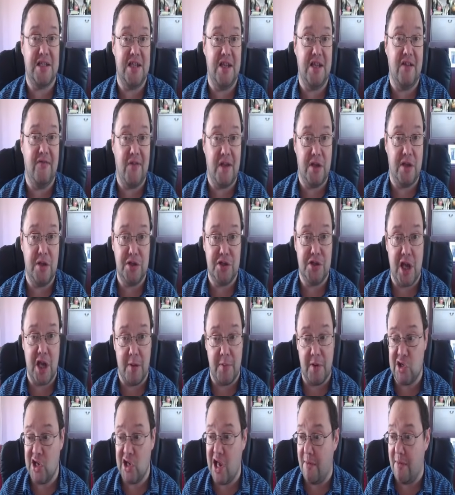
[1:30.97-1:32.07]
Thank you so
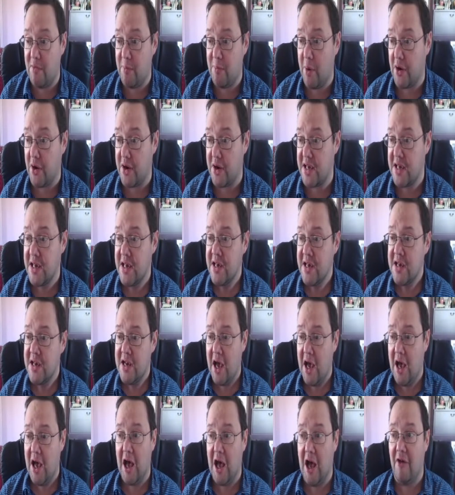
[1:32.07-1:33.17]
much, everybody,
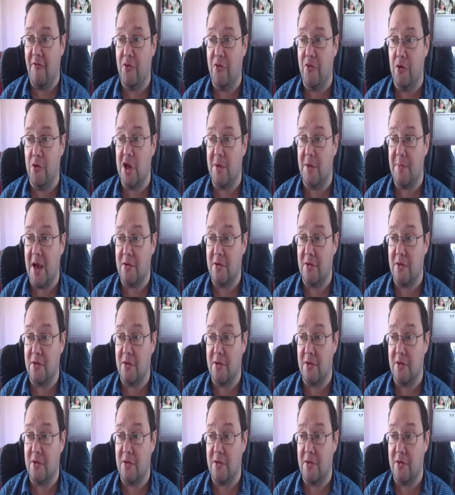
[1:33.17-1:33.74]
uh, for doing that.